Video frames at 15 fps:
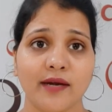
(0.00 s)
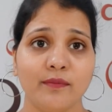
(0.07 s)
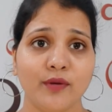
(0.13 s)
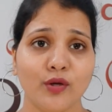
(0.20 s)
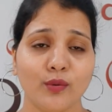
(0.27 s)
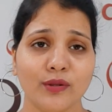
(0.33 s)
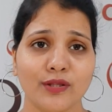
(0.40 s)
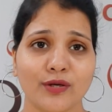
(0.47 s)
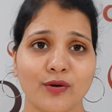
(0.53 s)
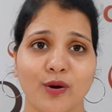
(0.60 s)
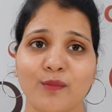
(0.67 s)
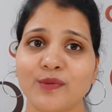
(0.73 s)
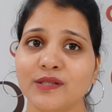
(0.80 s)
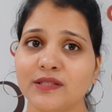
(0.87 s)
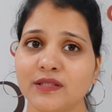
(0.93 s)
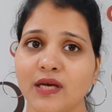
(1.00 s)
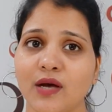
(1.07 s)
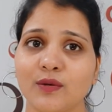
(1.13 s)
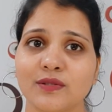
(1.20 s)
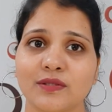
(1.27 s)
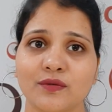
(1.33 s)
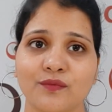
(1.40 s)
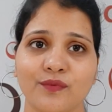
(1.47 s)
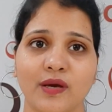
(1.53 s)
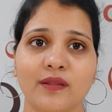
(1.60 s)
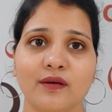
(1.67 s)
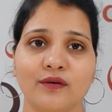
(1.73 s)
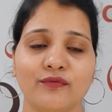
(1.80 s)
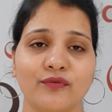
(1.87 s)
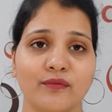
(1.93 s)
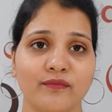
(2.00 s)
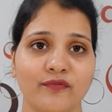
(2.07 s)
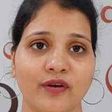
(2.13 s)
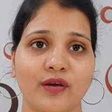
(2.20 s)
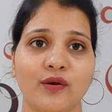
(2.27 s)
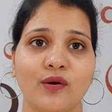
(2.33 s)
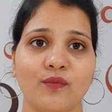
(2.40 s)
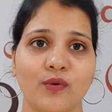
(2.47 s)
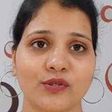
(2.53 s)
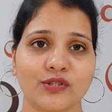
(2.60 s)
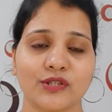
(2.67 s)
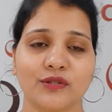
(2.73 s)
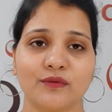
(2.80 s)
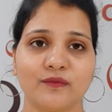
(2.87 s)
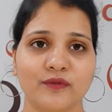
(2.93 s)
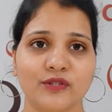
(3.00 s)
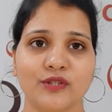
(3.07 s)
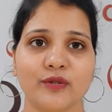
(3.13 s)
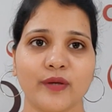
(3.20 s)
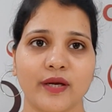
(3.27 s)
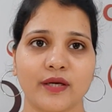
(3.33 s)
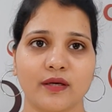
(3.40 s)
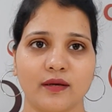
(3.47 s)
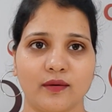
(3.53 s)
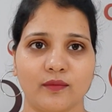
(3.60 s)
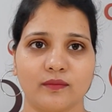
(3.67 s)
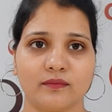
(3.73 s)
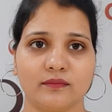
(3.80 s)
me know in the comments how's the weather from where you're watching the video right now.